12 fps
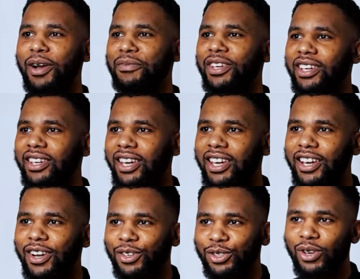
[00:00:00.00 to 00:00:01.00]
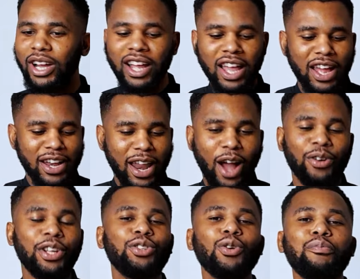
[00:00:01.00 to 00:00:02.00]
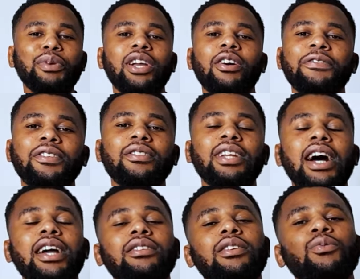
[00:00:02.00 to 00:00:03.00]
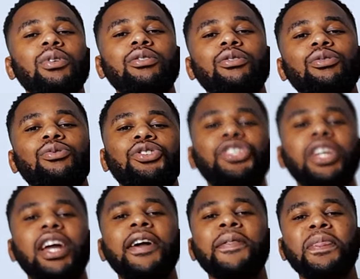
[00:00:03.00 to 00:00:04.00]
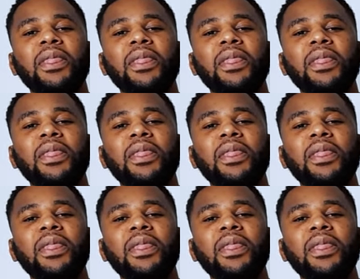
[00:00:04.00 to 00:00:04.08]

I'm here as well. Now, the topic of tonight, I want you to share.